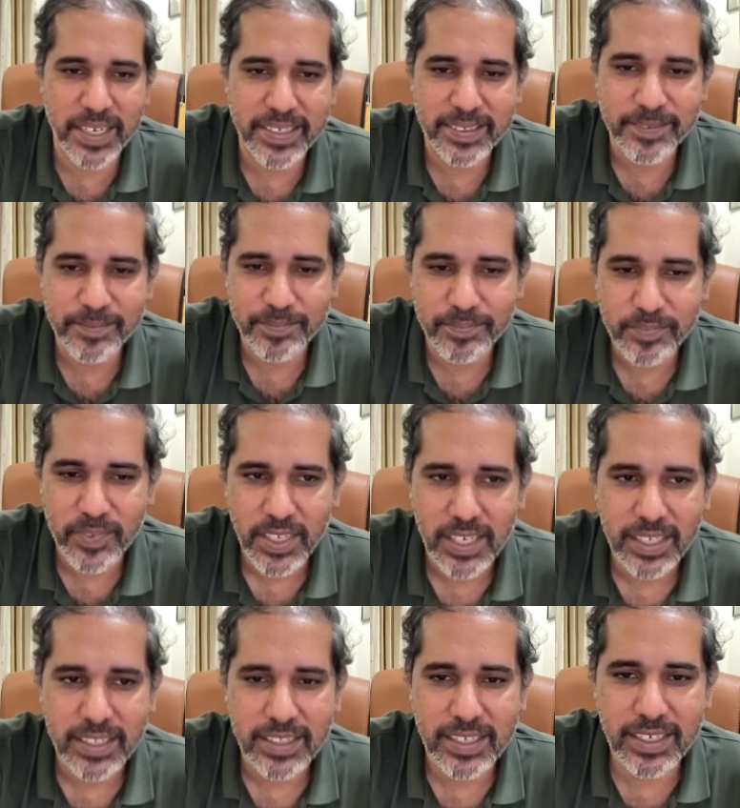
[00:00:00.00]
part.
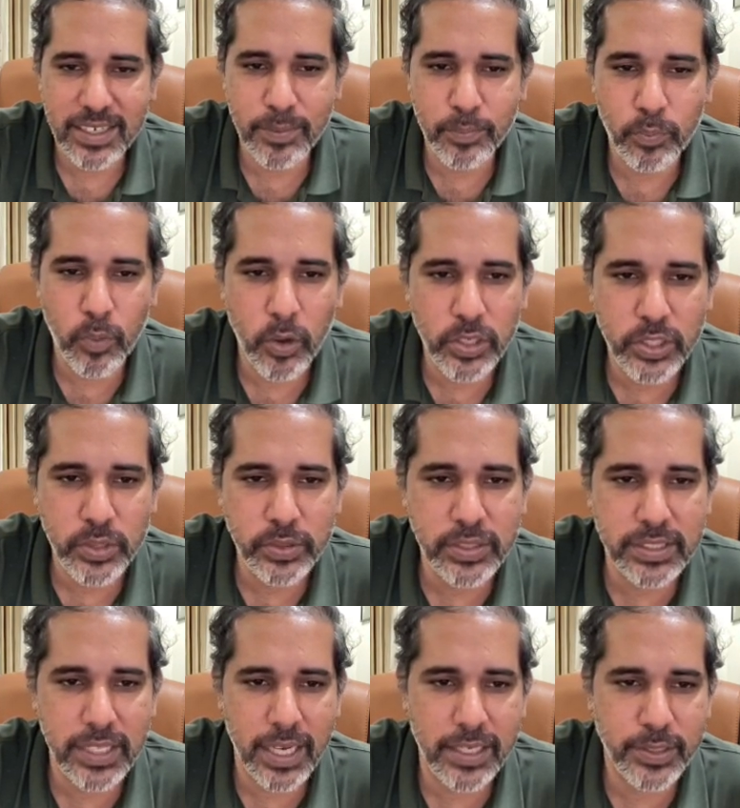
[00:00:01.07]

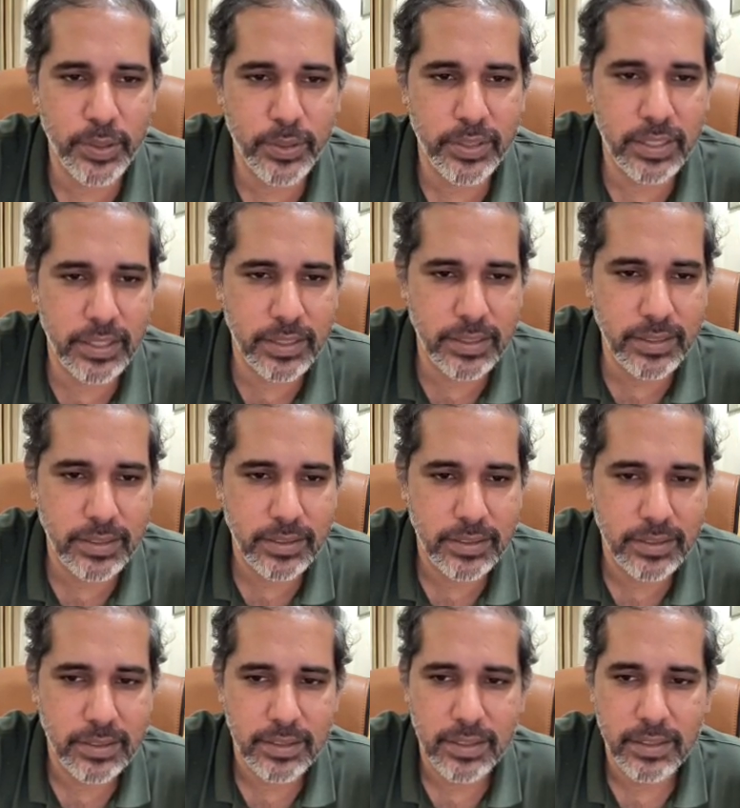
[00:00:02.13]
Modules are your gear.
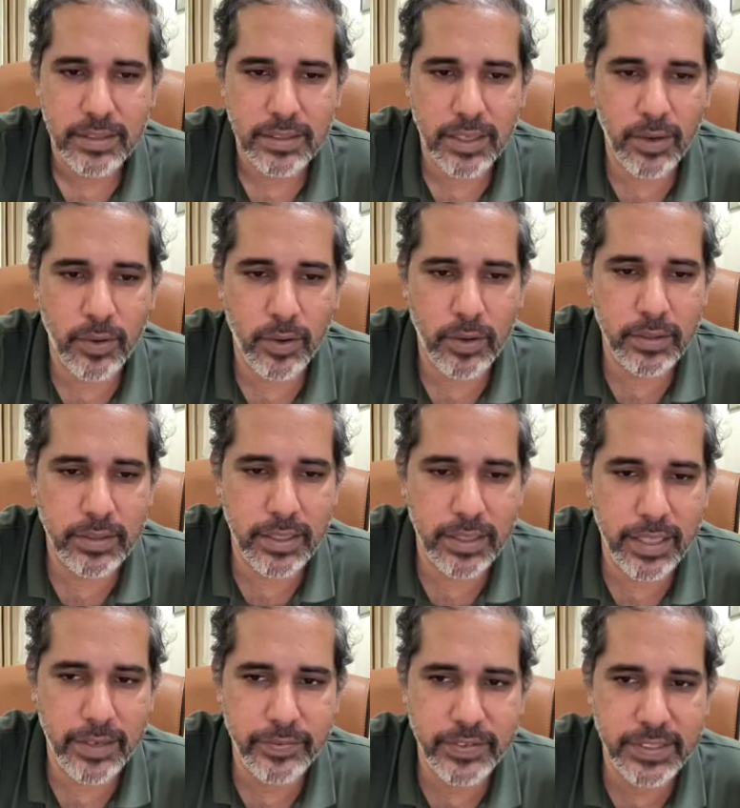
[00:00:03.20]
Now, the
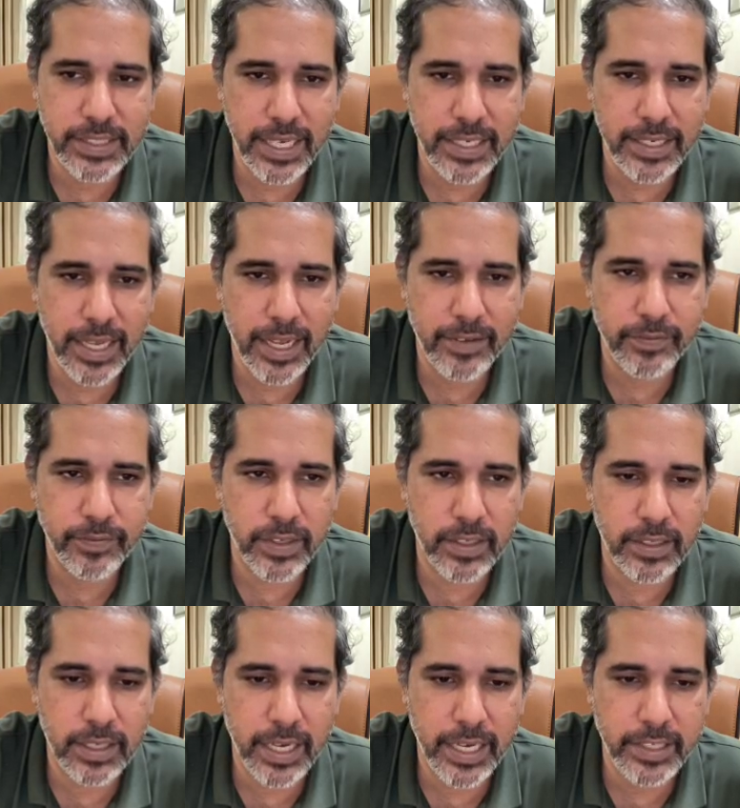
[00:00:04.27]
left side have
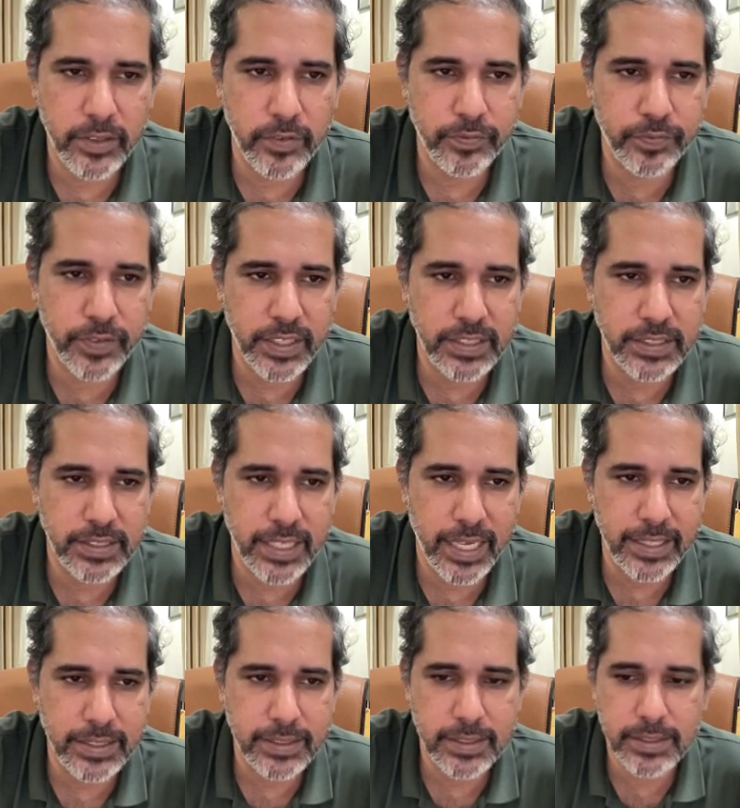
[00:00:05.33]
kind of fixed
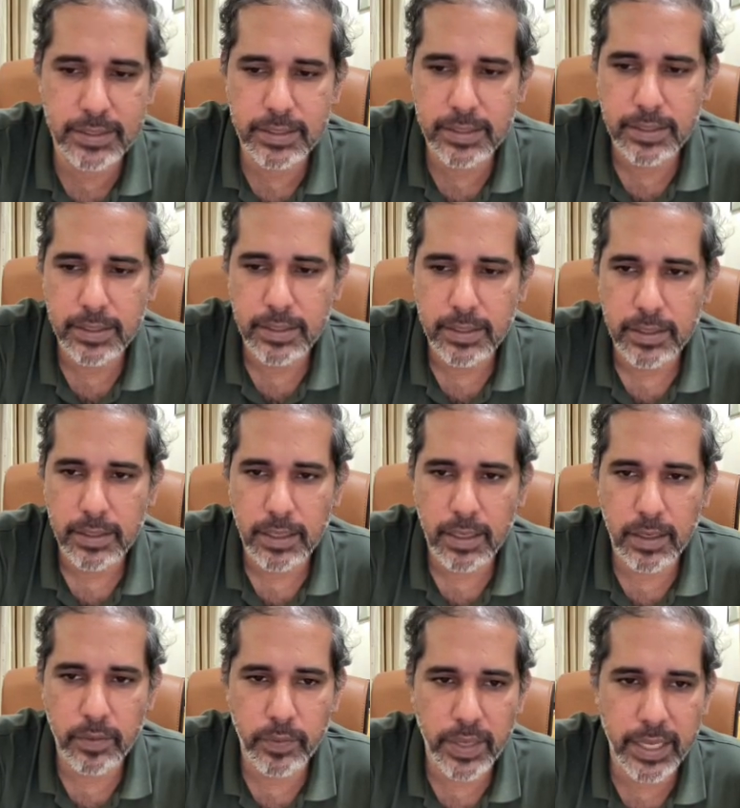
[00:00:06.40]
stats
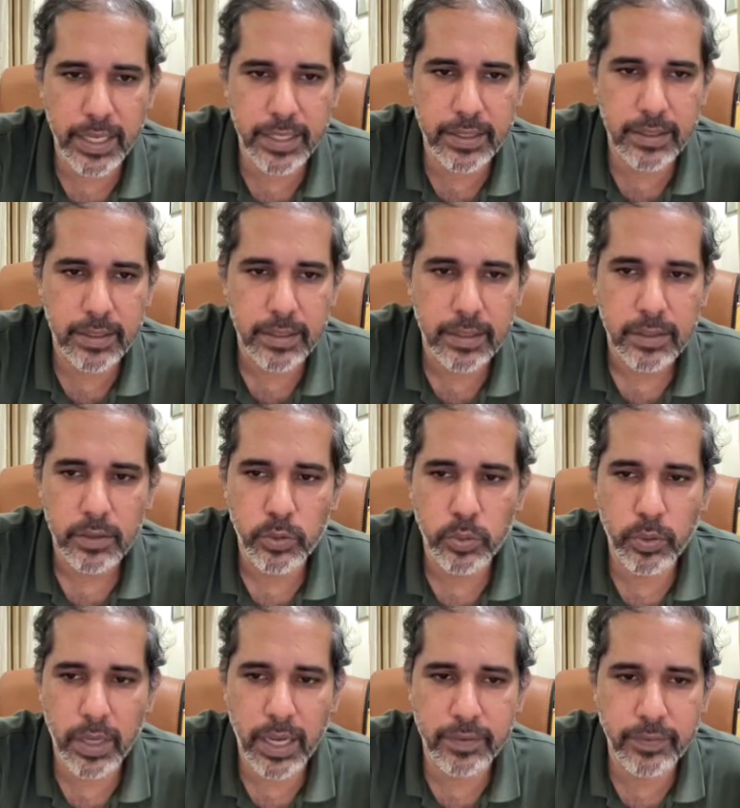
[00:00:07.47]
where
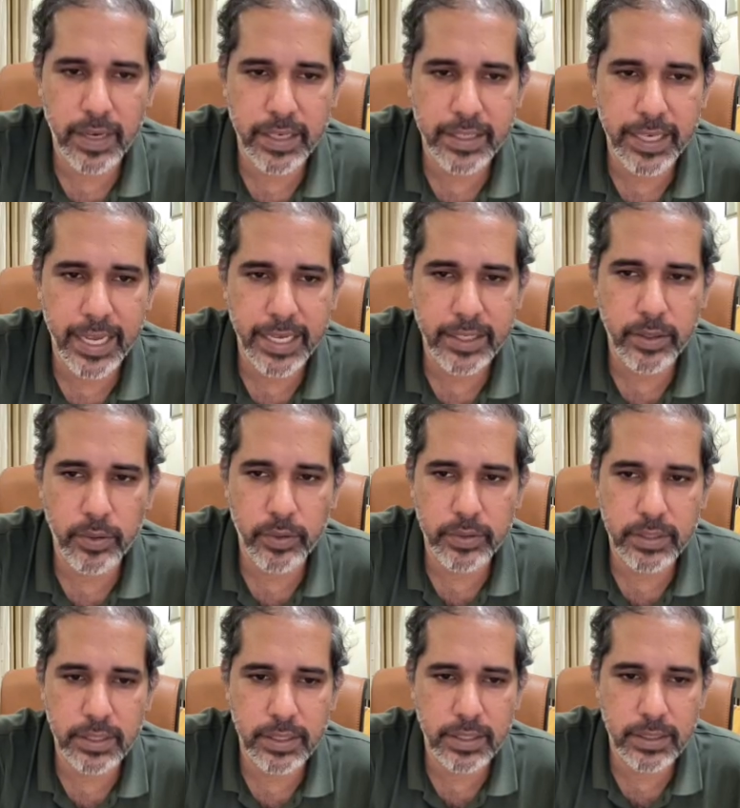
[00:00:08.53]
you have attack
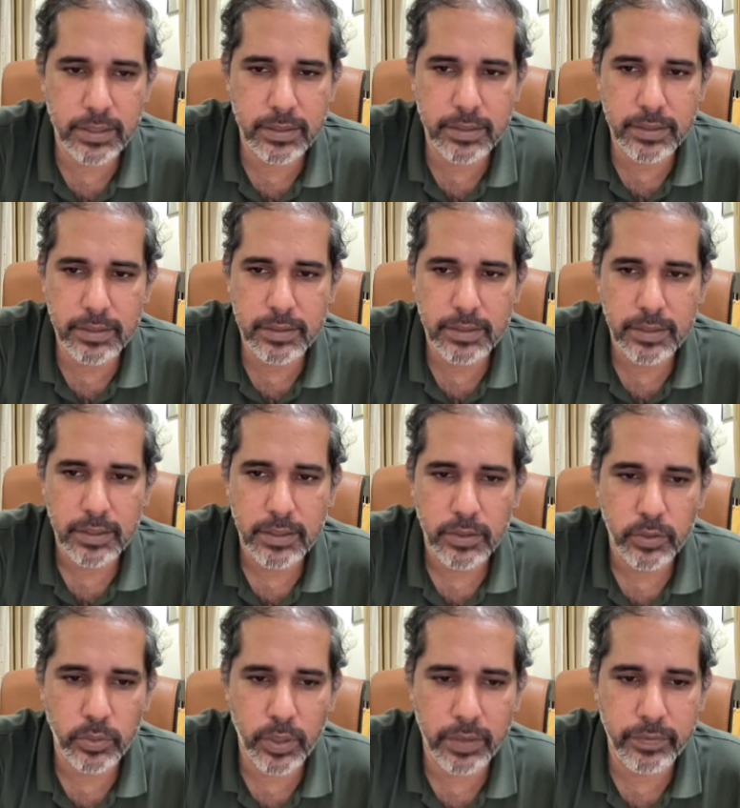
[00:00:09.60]
on here,
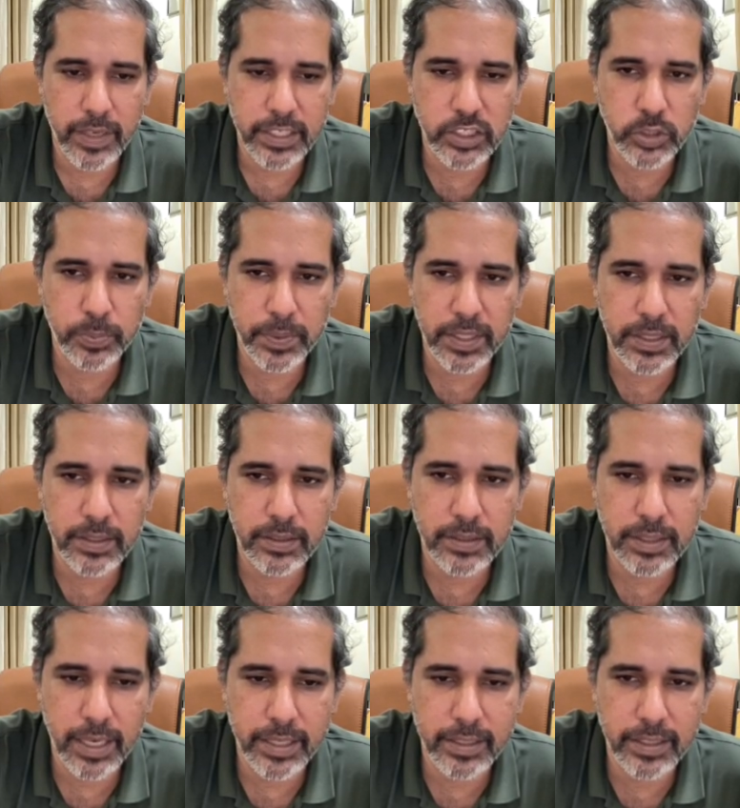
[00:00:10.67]
you have HP
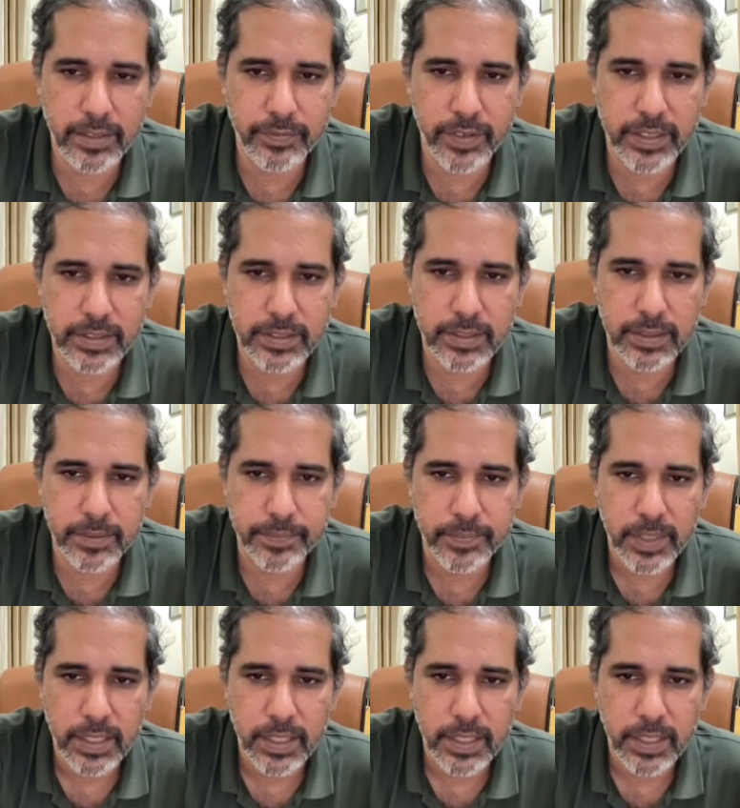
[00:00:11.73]
here, and defense here.